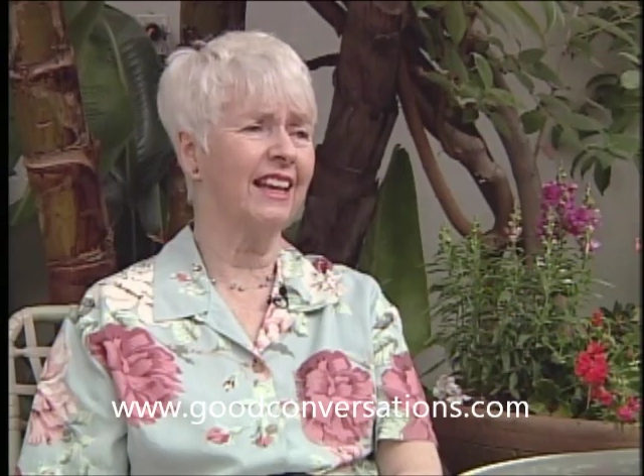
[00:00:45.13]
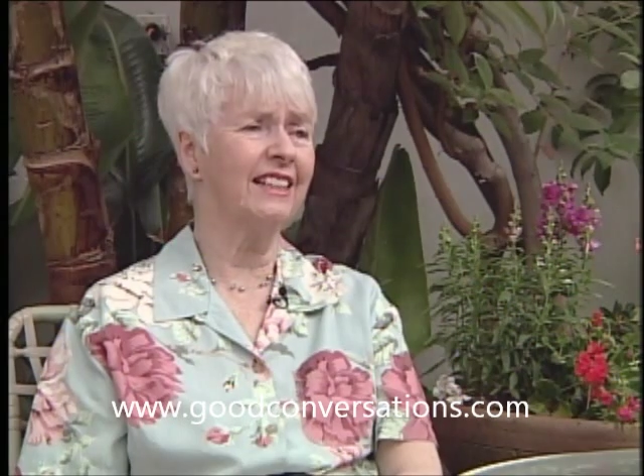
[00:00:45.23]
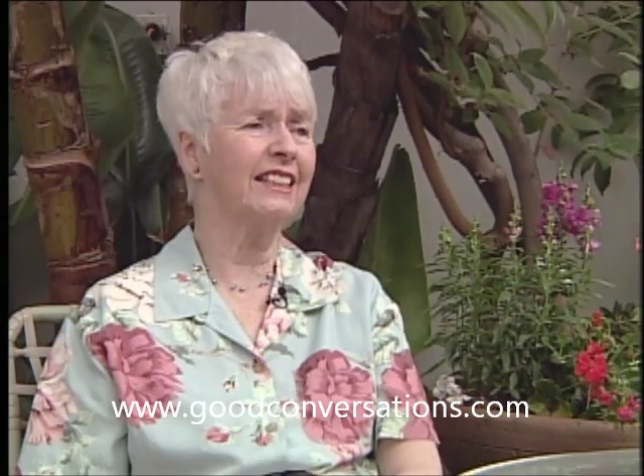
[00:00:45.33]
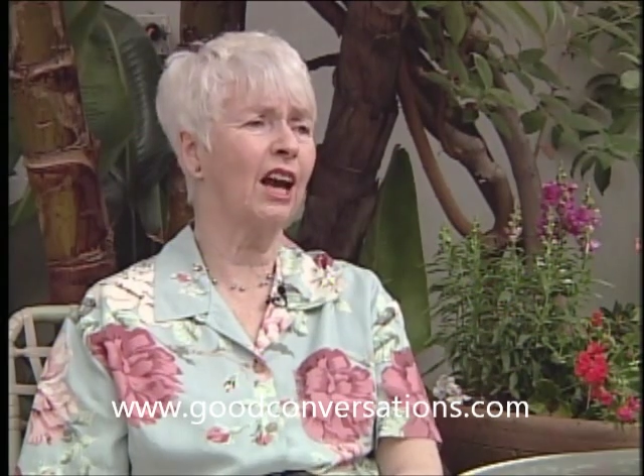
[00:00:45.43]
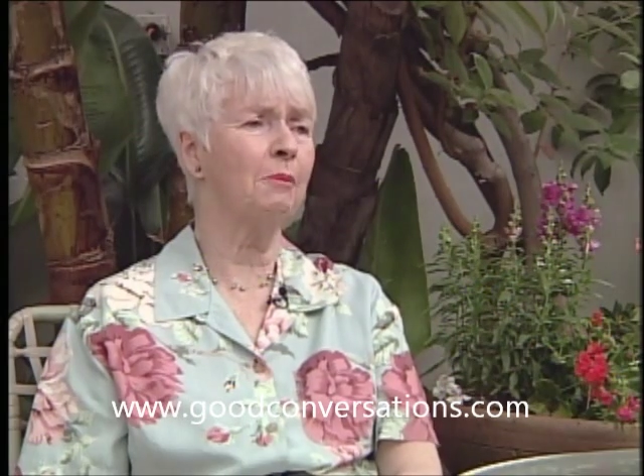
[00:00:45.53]

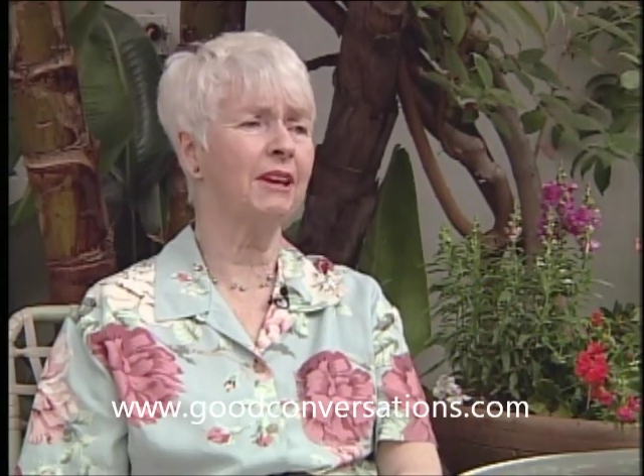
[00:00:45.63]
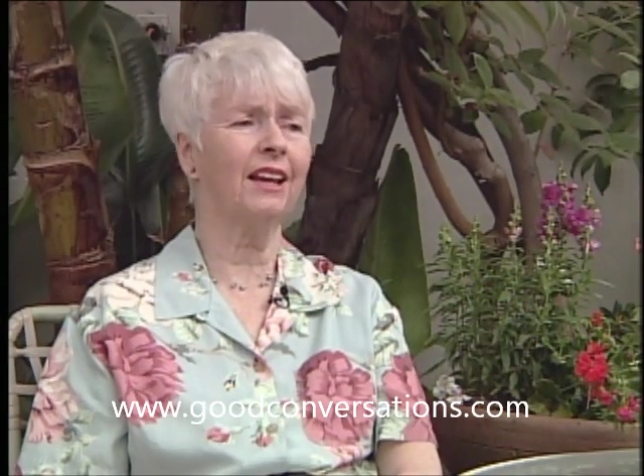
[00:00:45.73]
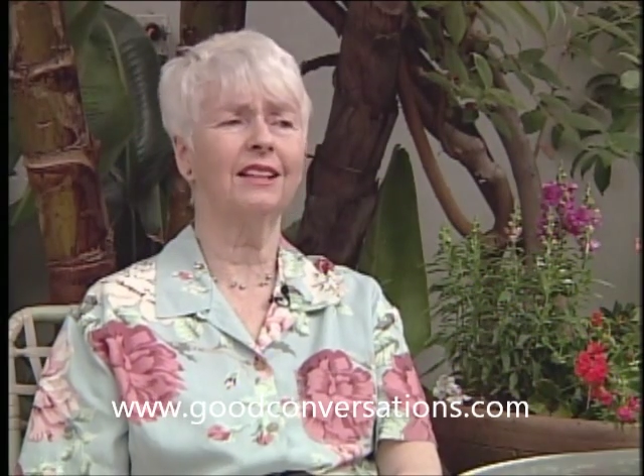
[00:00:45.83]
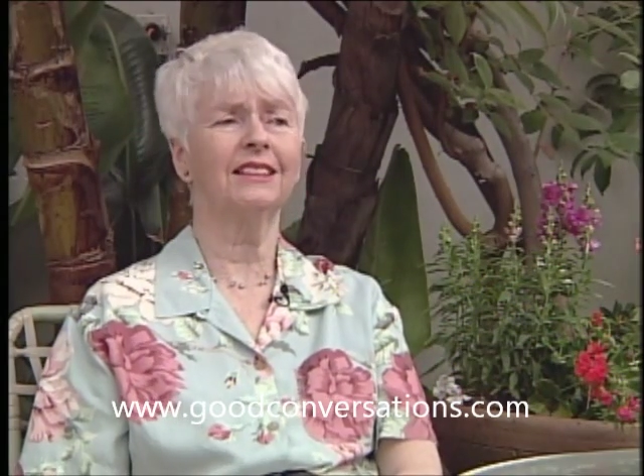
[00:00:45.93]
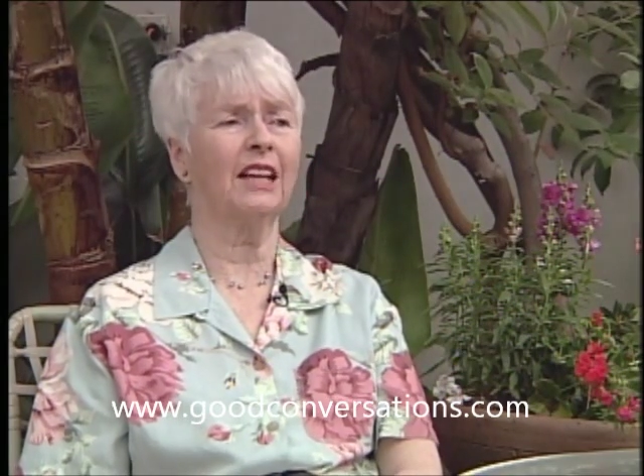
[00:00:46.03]
He's coming,
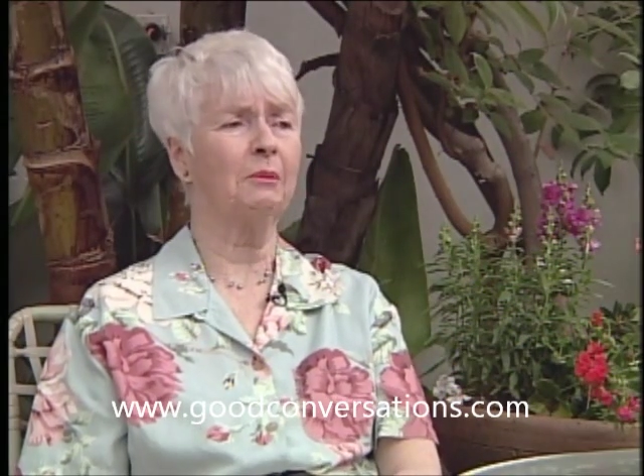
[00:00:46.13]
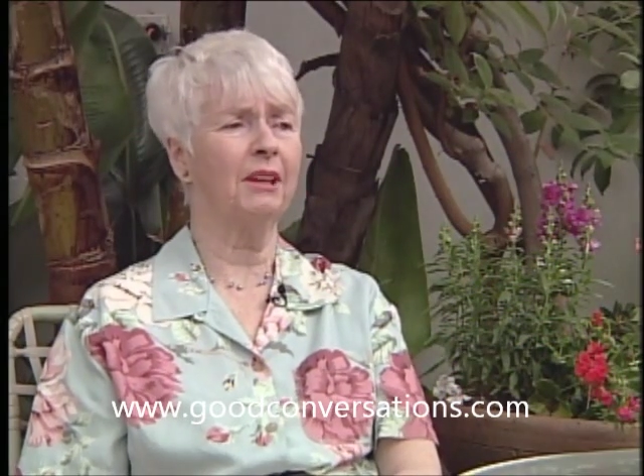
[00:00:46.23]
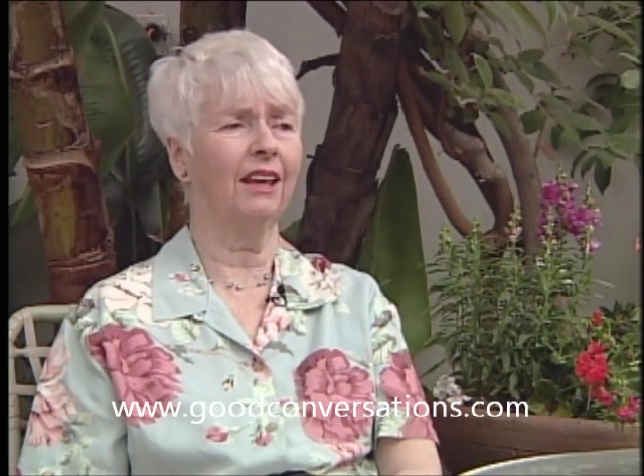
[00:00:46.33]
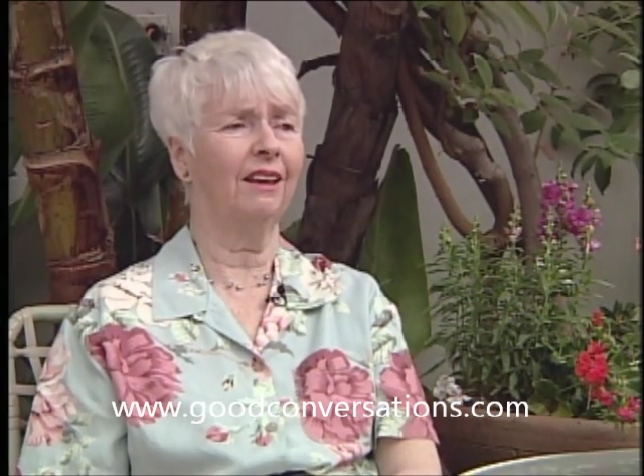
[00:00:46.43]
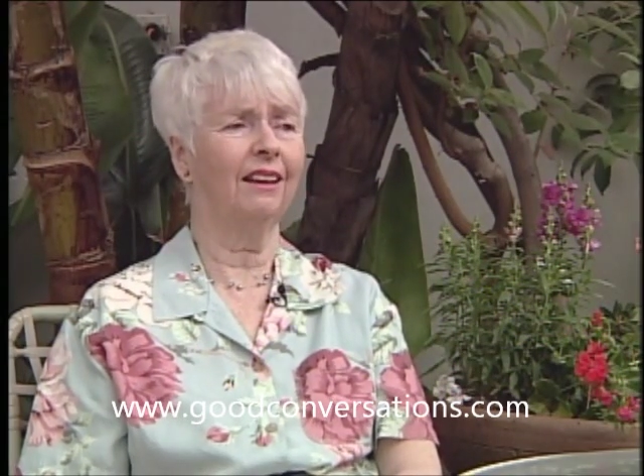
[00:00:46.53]
he's
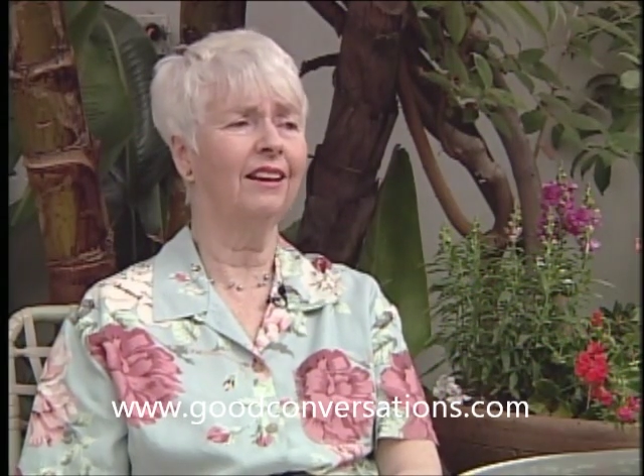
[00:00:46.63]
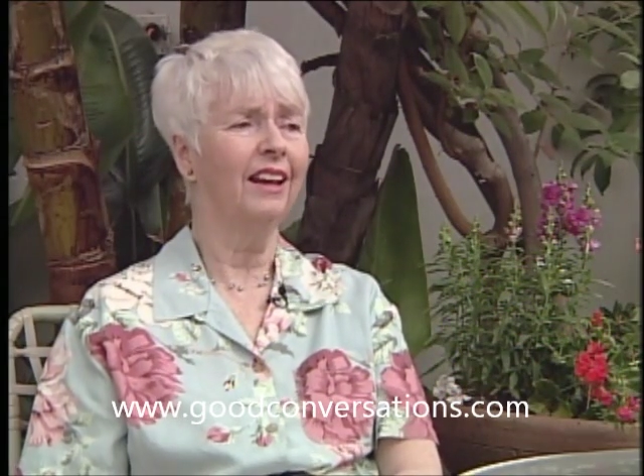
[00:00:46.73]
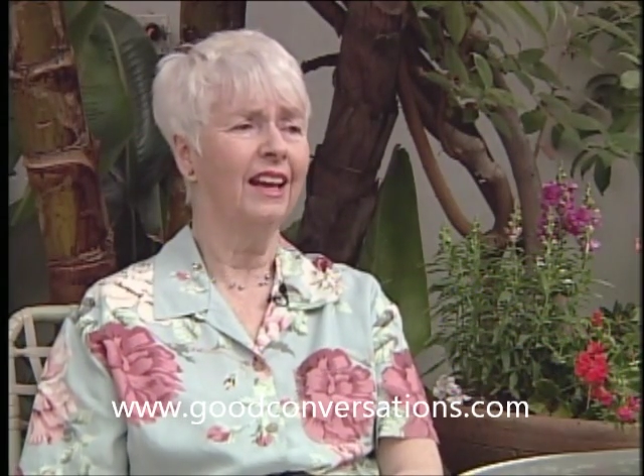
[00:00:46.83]
coming, and